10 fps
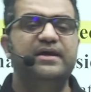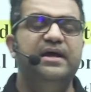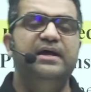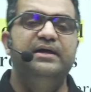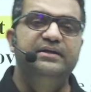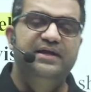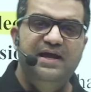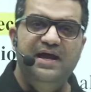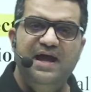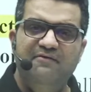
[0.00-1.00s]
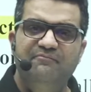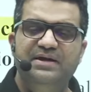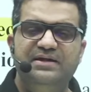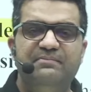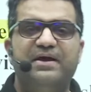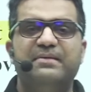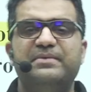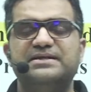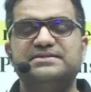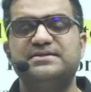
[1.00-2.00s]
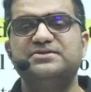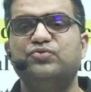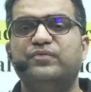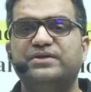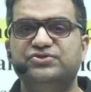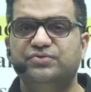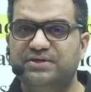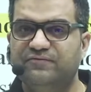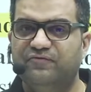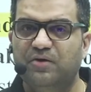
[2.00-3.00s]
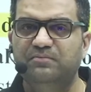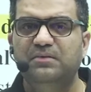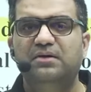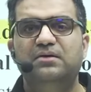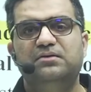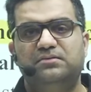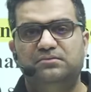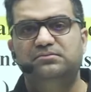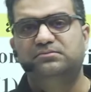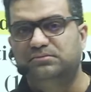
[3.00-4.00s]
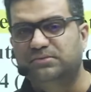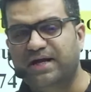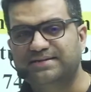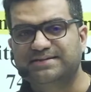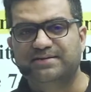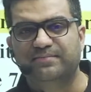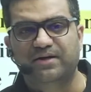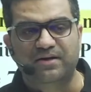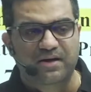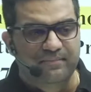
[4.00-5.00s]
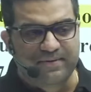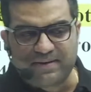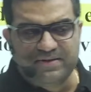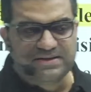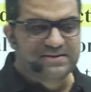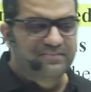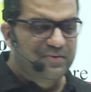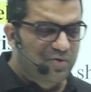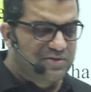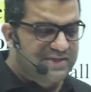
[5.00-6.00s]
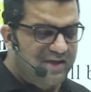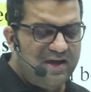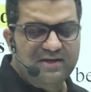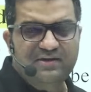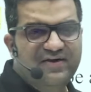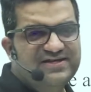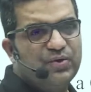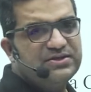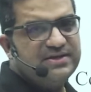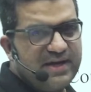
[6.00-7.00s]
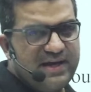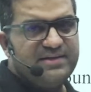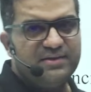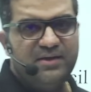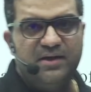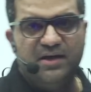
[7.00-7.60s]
they have been the prime ministers who were chosen from Rajya Sabha. Prime Minister Manmohan Singh otherwise was great, a